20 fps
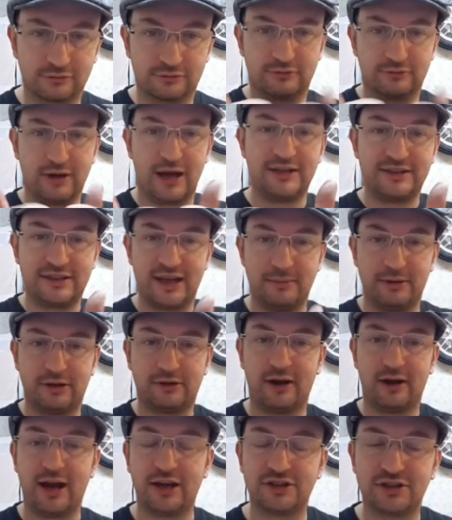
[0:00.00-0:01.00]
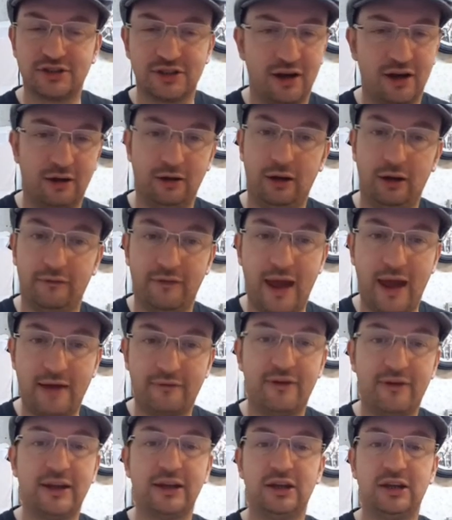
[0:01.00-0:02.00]
Great to get me crash. I love that.
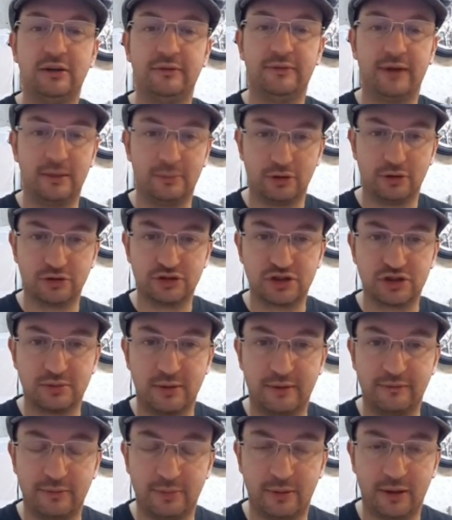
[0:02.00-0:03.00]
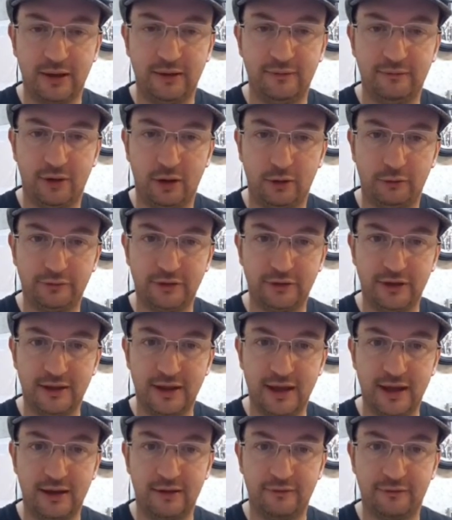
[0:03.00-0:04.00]
Thank you very much to everybody involved in
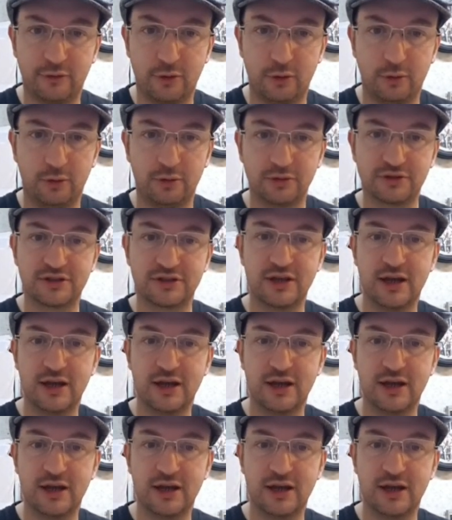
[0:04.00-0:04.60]
that, of course.